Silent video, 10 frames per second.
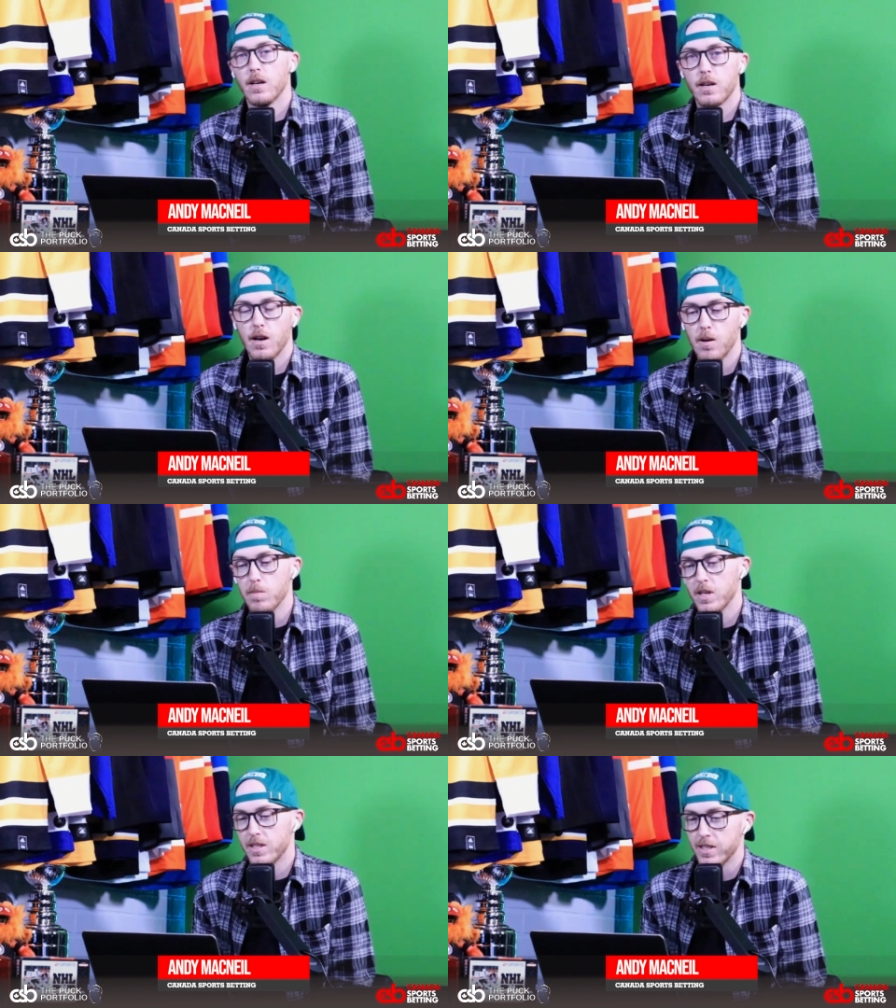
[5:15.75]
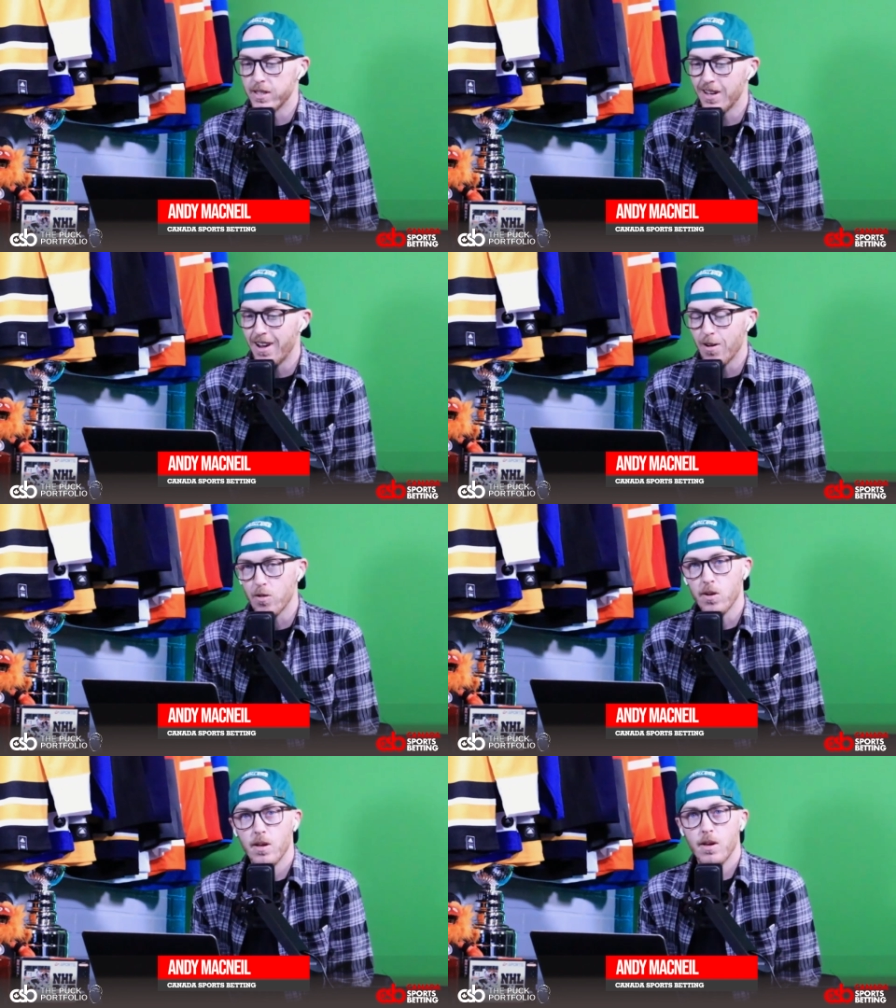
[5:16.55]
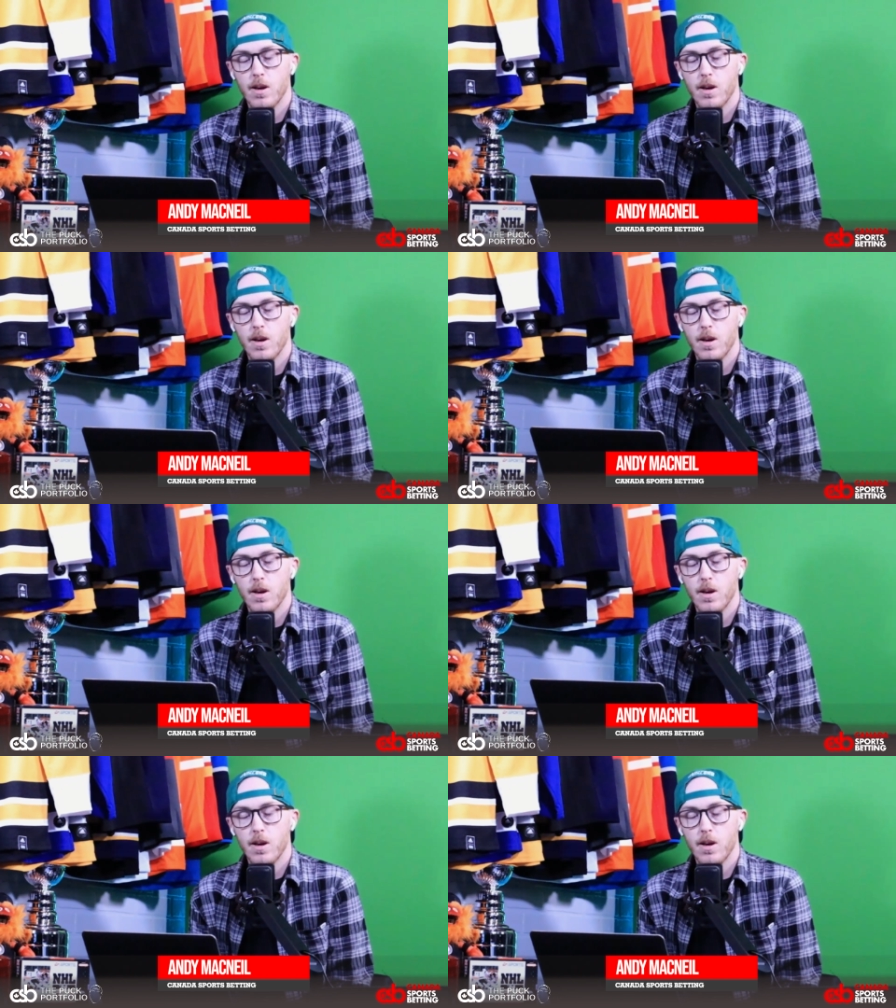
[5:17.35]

come to town.